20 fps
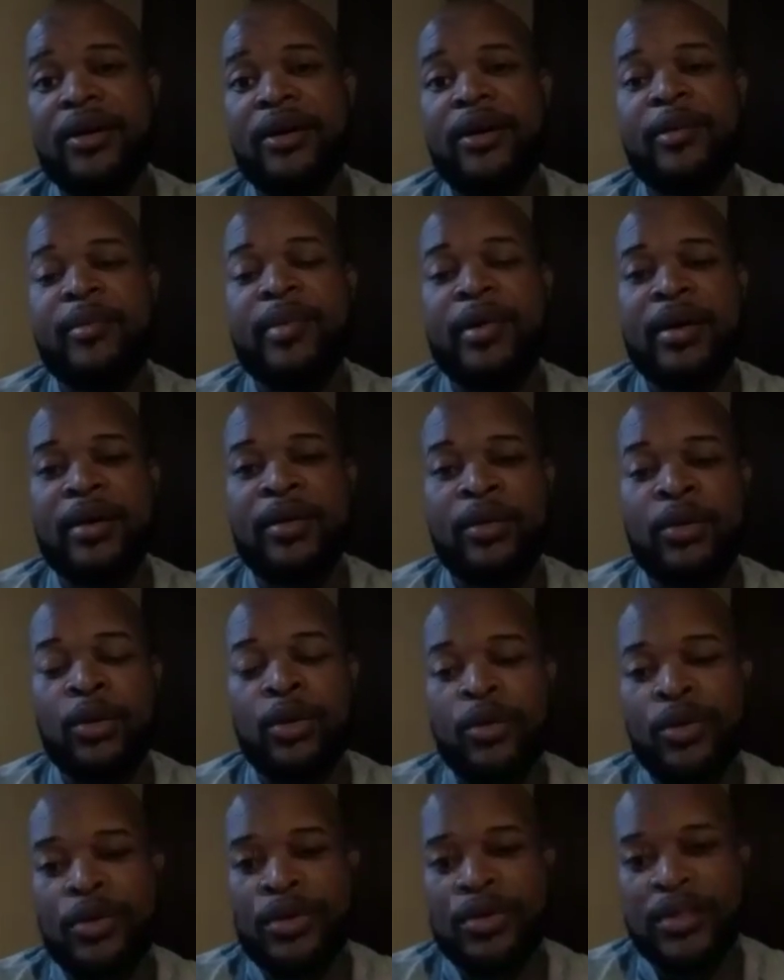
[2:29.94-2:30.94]
about
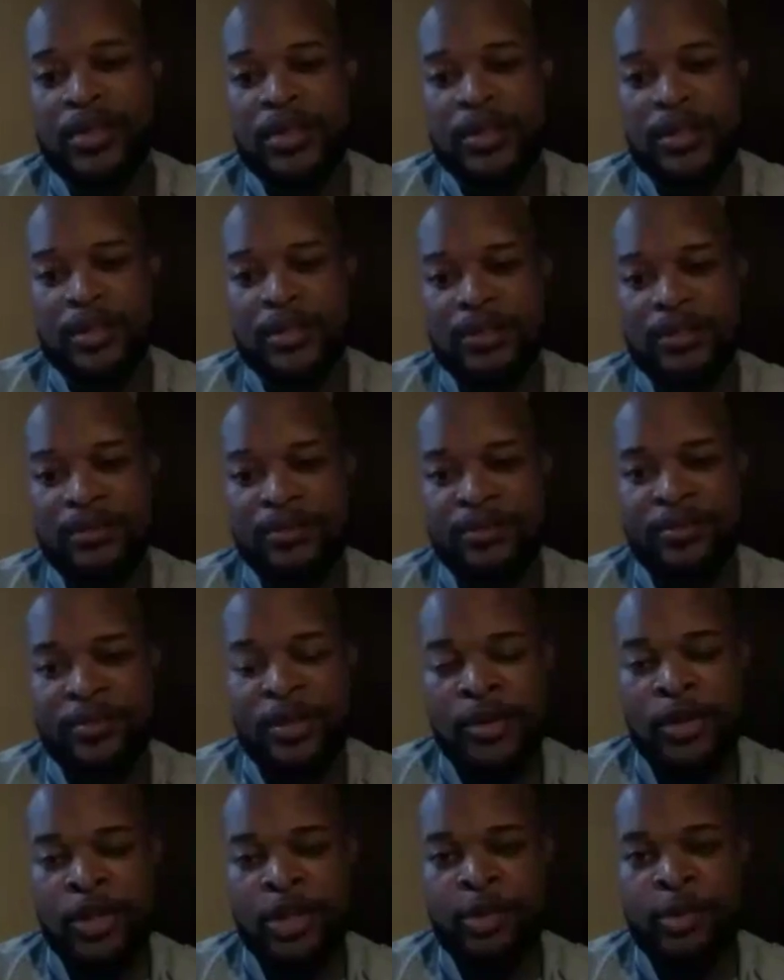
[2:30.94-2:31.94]
loyalty
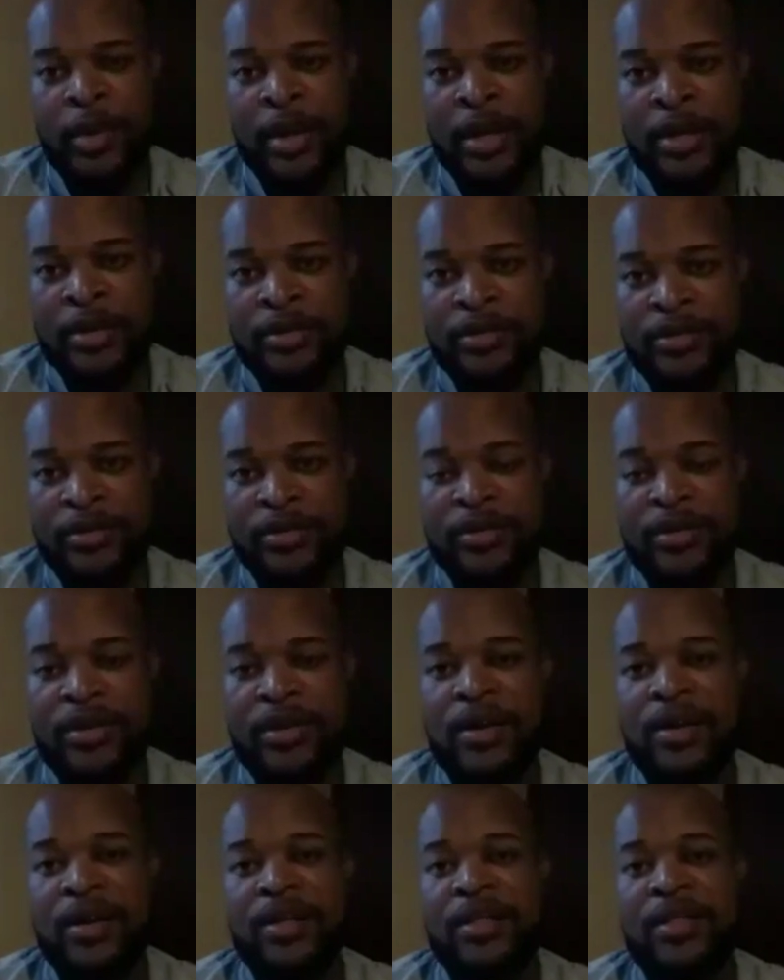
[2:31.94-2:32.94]
to your spouse.
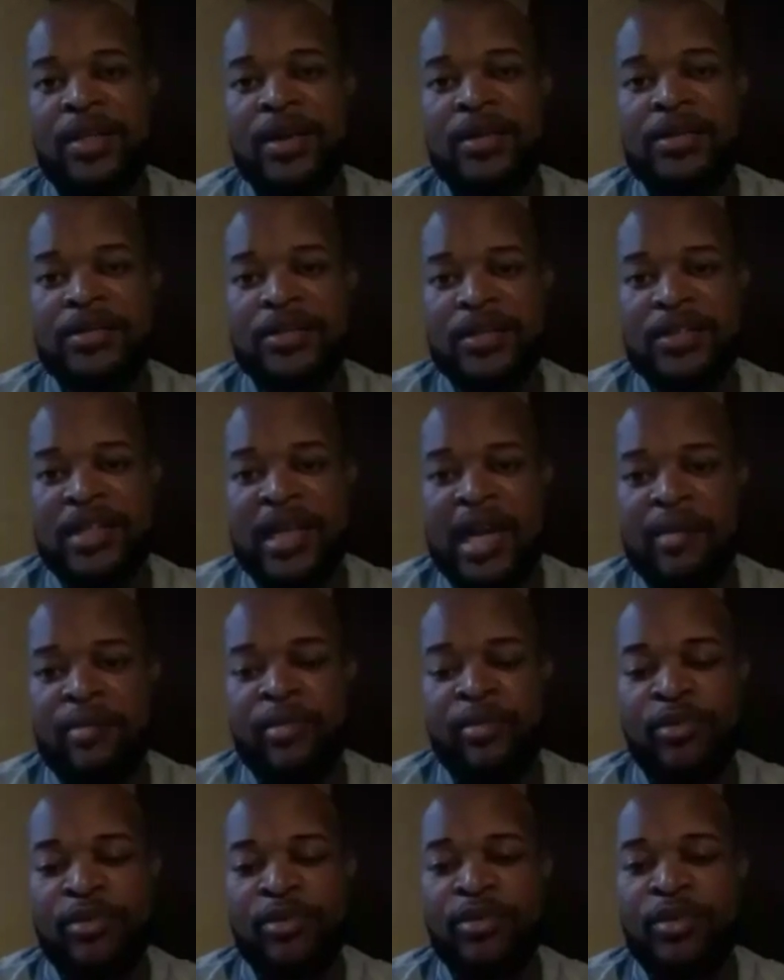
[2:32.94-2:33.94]
That was a good
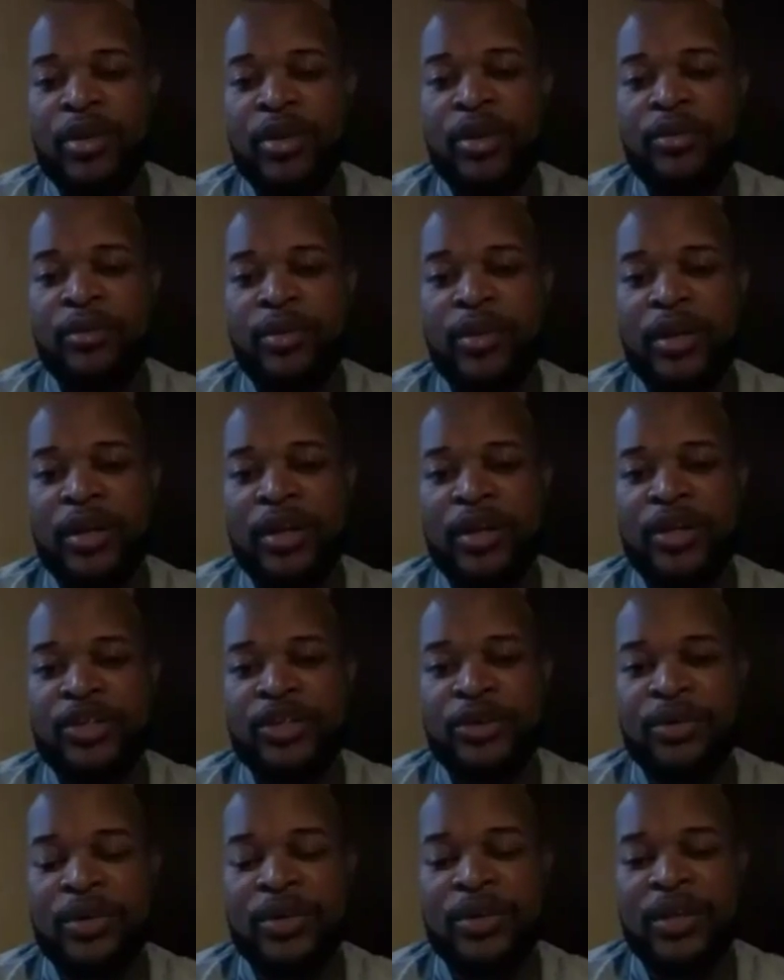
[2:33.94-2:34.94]
topic. We really, really
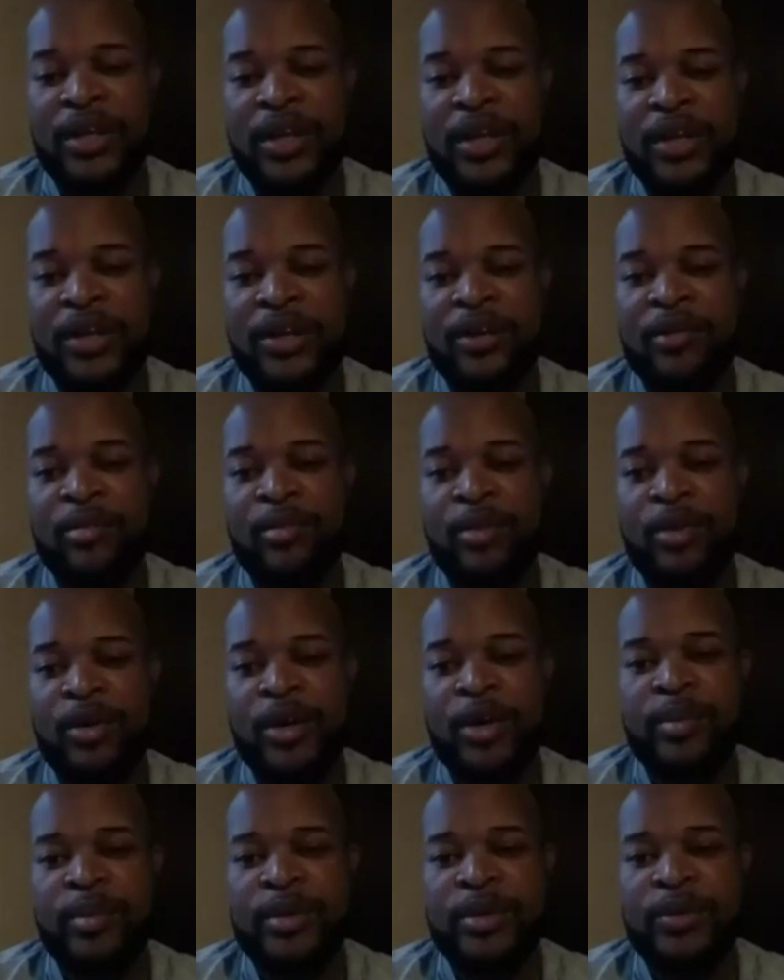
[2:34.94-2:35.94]
enjoyed that. Good
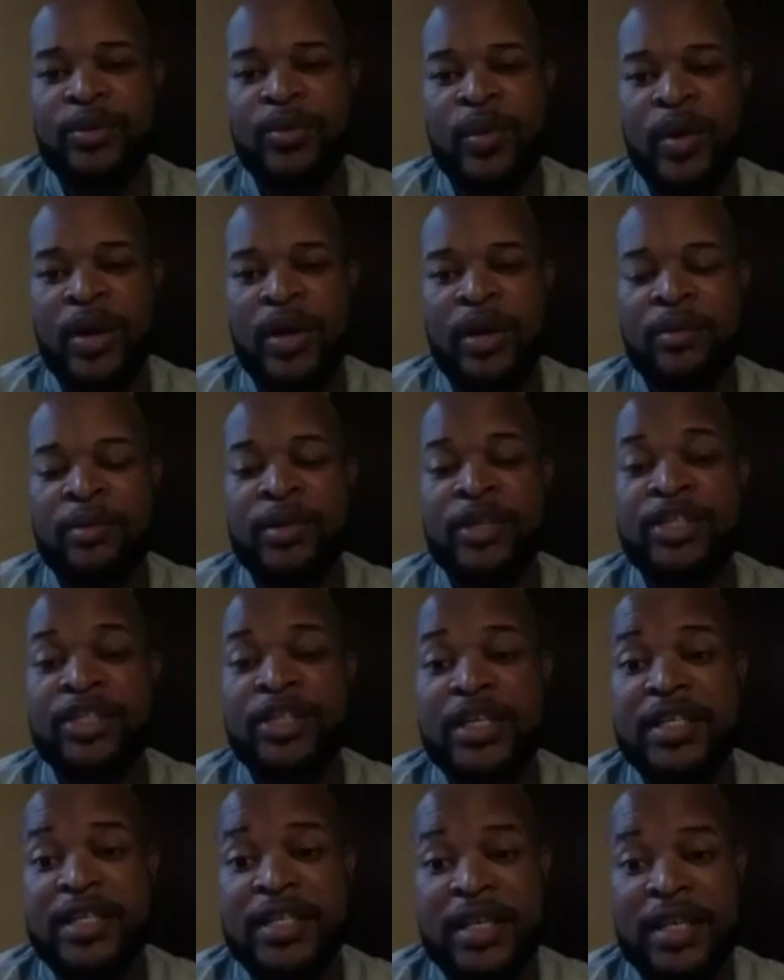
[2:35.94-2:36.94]
morning, Miss what Miss
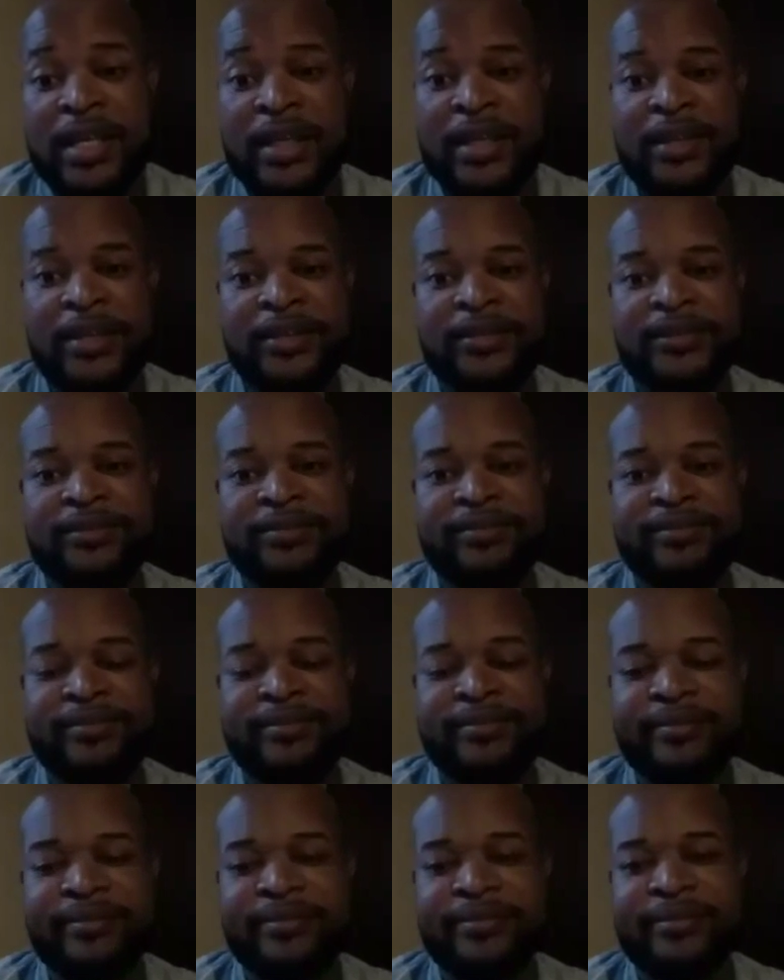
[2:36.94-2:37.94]
Chestain.
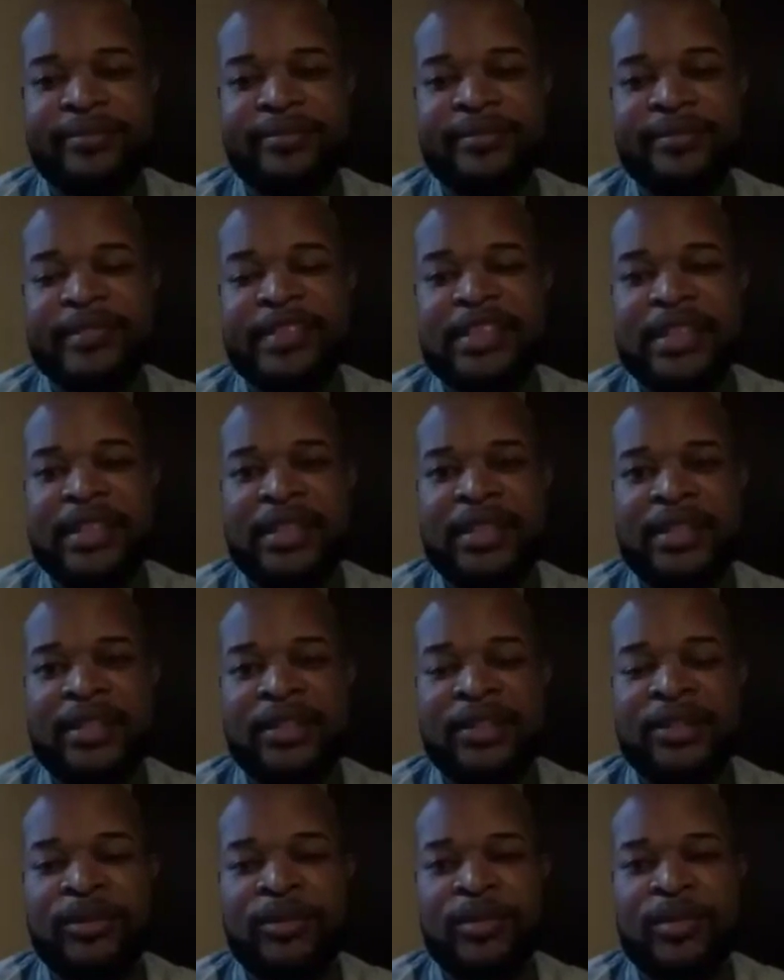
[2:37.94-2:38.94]

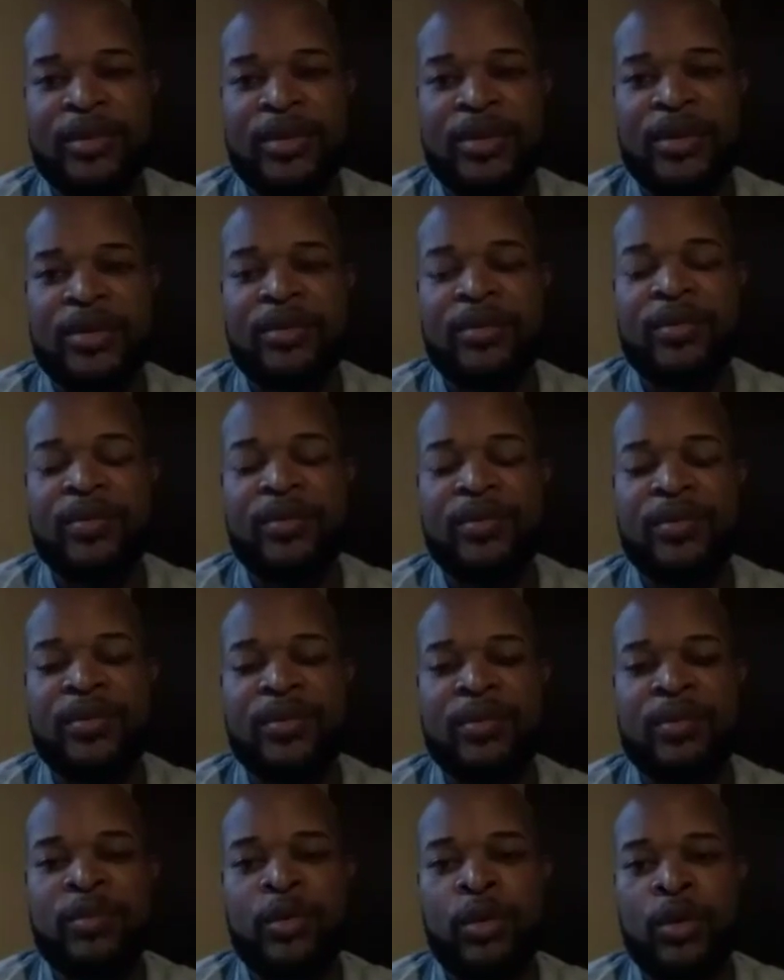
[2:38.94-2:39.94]
Um,
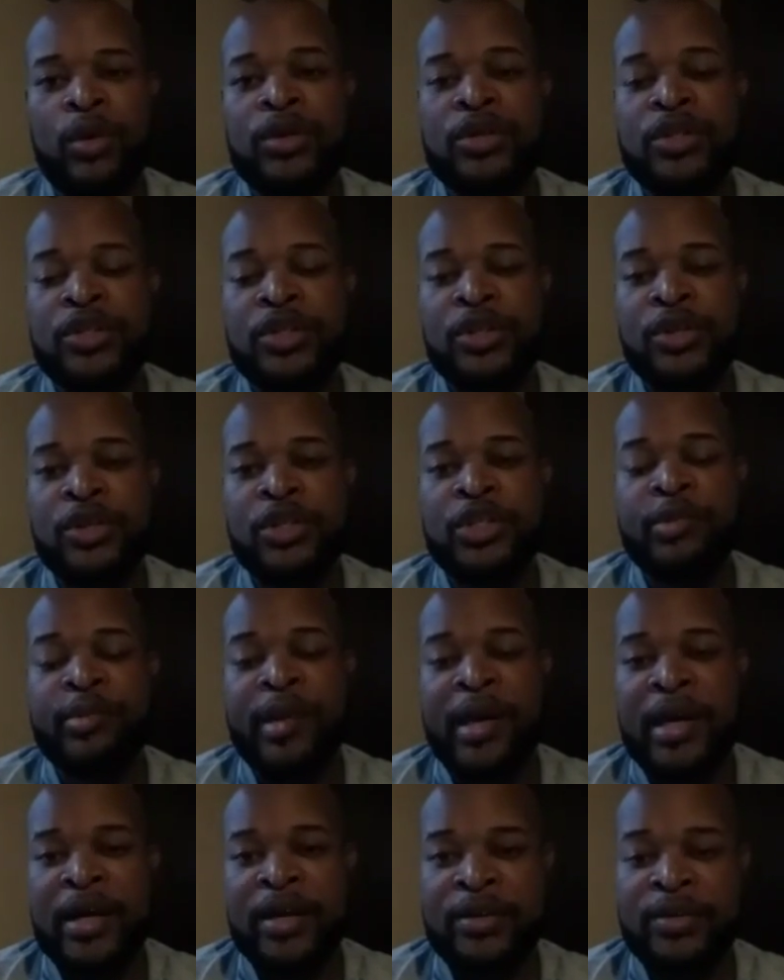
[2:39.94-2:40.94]
loyalty to your
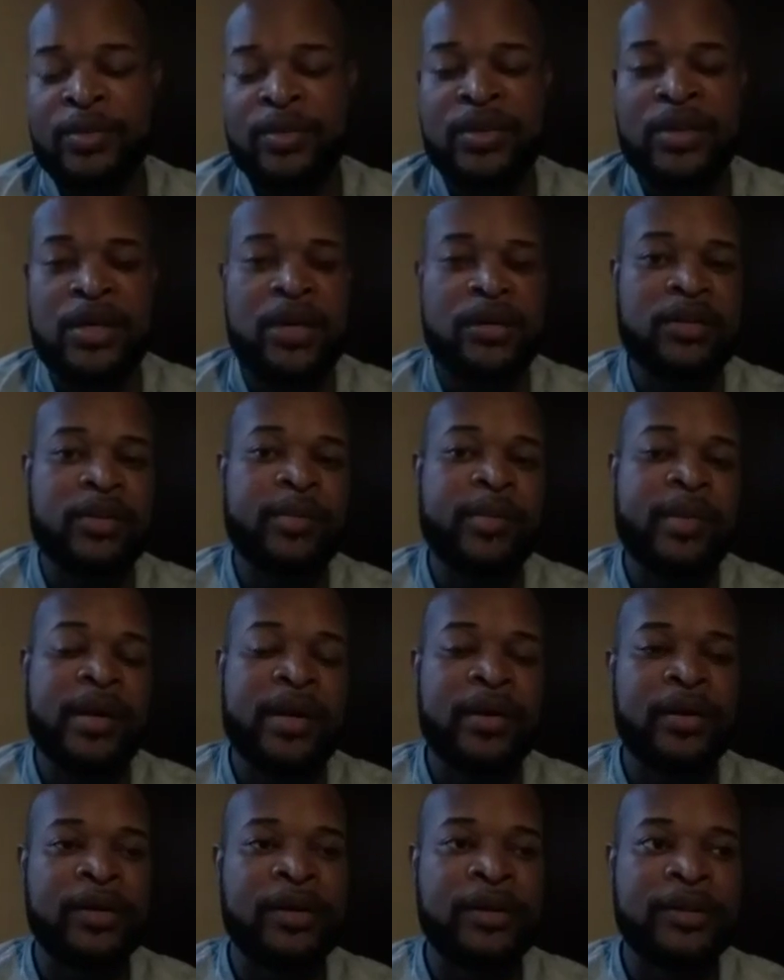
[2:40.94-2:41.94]
spouse. We talked
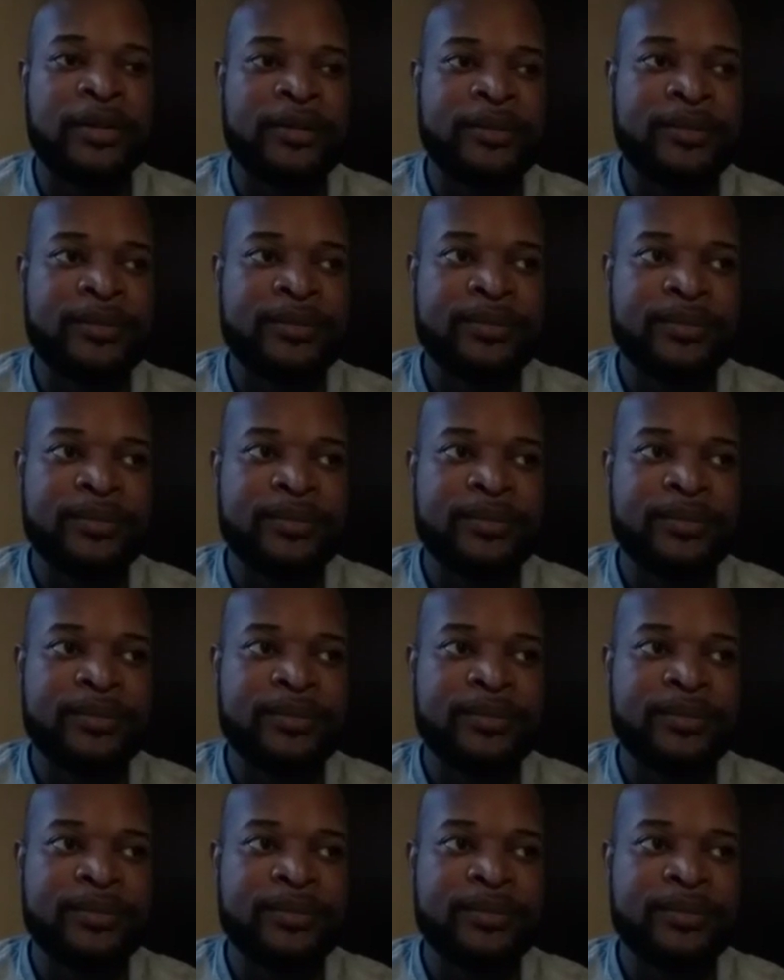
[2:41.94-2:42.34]
about um,